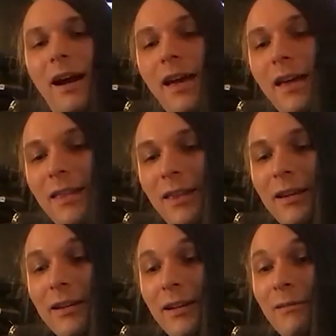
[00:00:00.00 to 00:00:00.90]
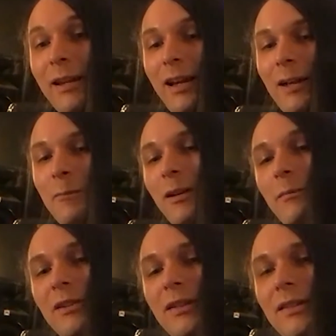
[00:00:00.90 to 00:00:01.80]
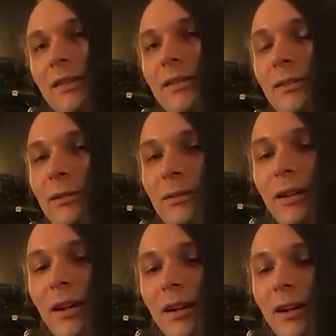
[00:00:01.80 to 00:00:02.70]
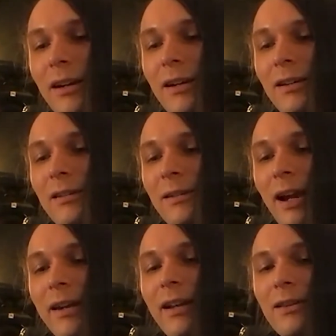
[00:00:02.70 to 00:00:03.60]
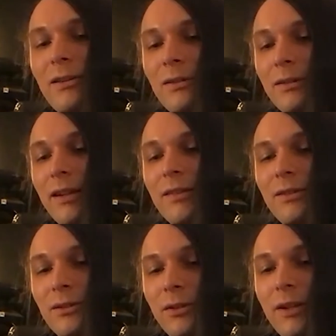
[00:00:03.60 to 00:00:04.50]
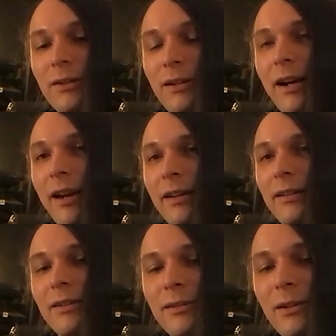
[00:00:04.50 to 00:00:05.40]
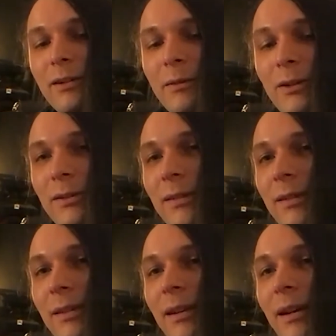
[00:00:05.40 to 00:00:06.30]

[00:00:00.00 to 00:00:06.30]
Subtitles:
I think it really helped all musicians to kind of took the studio again, because